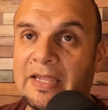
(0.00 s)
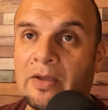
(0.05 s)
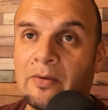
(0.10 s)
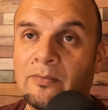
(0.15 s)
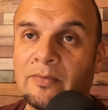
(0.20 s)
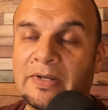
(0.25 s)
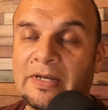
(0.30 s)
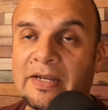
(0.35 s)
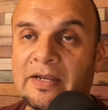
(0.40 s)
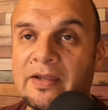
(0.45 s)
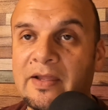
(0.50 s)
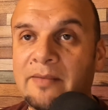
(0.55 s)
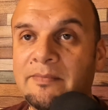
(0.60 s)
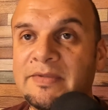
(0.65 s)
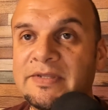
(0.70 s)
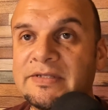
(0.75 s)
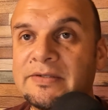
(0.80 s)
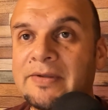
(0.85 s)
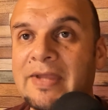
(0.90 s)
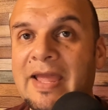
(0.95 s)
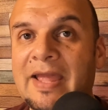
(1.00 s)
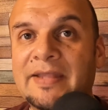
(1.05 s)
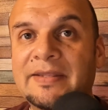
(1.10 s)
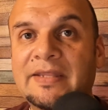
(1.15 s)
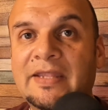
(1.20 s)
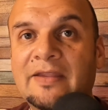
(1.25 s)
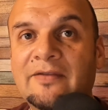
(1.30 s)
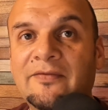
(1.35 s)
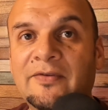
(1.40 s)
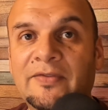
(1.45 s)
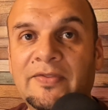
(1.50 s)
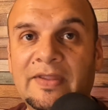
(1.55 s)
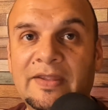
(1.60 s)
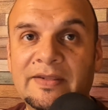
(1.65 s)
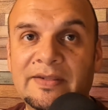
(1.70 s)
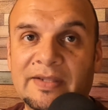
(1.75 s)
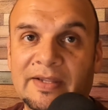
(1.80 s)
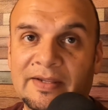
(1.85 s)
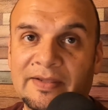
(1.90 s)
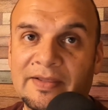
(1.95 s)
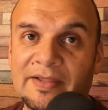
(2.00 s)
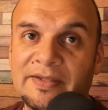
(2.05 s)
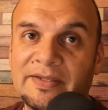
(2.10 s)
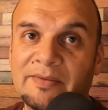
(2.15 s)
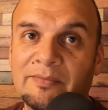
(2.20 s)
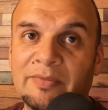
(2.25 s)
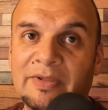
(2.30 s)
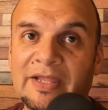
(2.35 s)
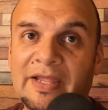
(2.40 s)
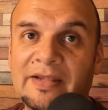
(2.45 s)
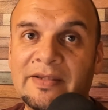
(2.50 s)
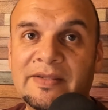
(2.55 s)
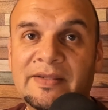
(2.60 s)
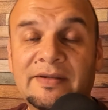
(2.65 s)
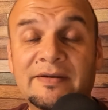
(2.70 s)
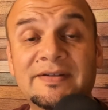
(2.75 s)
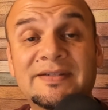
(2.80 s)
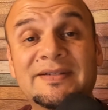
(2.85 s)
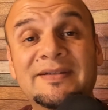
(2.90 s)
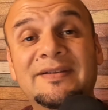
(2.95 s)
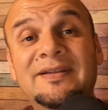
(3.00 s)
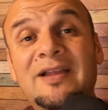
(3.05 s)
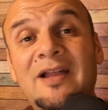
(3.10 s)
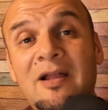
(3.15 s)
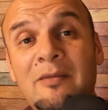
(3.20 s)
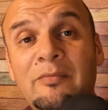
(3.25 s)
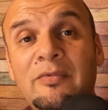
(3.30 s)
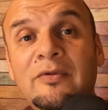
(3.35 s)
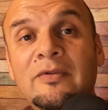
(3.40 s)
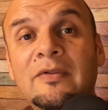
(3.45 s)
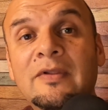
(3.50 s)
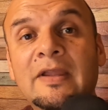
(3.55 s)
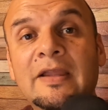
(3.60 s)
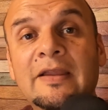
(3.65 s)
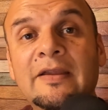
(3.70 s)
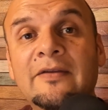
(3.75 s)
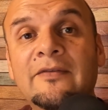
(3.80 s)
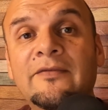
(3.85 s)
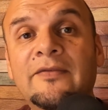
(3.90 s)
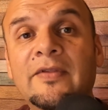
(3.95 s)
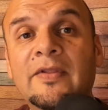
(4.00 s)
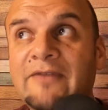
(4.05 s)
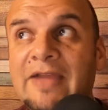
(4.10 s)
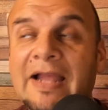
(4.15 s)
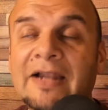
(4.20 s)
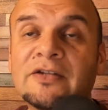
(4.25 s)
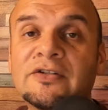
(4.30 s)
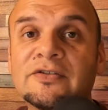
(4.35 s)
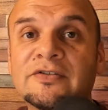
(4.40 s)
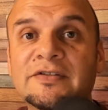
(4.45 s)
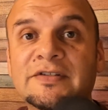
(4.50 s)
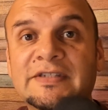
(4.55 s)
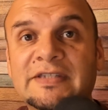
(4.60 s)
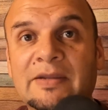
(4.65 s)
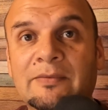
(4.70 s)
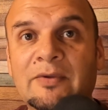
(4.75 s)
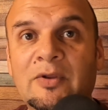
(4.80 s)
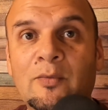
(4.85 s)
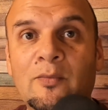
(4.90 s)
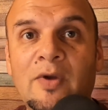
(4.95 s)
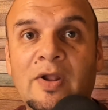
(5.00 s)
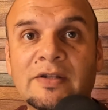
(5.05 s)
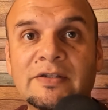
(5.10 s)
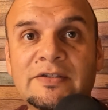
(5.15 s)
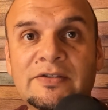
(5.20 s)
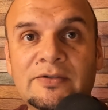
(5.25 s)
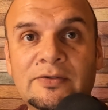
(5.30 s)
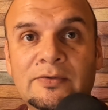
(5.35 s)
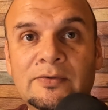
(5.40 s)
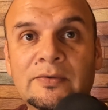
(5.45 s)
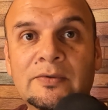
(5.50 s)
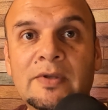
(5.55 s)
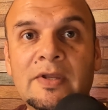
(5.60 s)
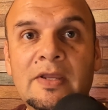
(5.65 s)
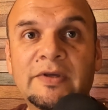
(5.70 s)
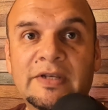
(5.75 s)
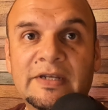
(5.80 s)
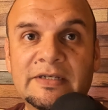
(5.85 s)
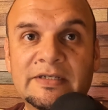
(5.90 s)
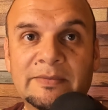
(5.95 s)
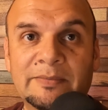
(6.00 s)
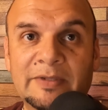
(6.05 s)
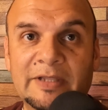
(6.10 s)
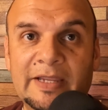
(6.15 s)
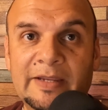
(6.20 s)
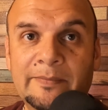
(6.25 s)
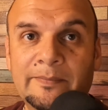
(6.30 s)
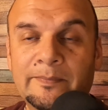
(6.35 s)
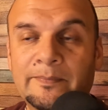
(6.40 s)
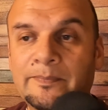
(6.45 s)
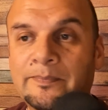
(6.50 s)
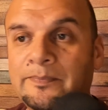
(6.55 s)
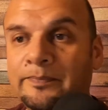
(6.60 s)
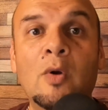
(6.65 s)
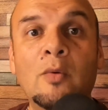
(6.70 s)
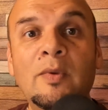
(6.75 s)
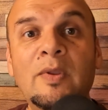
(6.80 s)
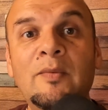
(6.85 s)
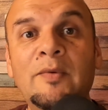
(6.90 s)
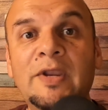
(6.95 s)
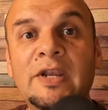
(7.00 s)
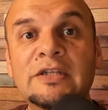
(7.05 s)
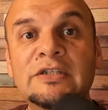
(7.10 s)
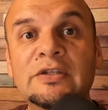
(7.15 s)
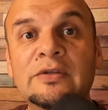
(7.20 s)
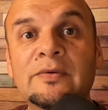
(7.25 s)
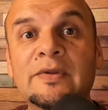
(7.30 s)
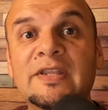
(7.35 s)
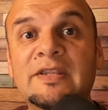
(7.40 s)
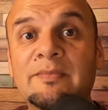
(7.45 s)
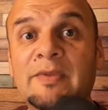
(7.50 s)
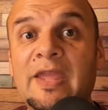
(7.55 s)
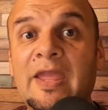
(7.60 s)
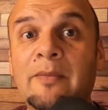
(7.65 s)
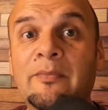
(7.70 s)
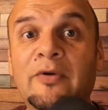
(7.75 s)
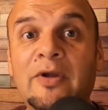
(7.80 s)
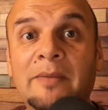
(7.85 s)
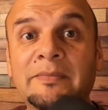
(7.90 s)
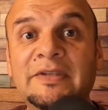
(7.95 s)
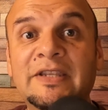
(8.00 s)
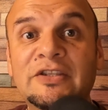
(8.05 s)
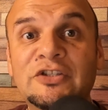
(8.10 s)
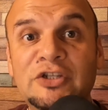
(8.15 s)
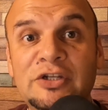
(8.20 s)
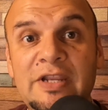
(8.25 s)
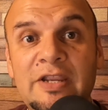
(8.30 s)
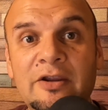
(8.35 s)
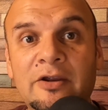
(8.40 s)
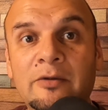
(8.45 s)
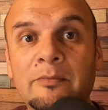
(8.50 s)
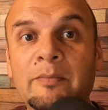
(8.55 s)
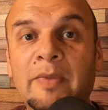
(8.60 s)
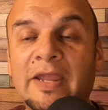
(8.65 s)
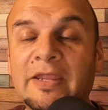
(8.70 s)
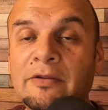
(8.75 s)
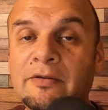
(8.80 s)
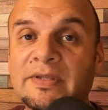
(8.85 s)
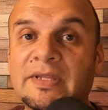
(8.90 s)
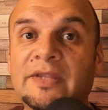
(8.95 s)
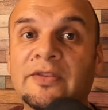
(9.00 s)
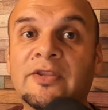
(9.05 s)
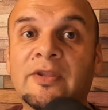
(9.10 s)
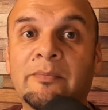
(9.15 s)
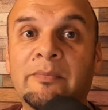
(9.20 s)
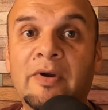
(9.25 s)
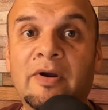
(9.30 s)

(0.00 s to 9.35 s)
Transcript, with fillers: Now, when it comes to asking for things like lesson plans, there's a couple of factors that we want to put into play. What we want to do is be a prompt engineer by using the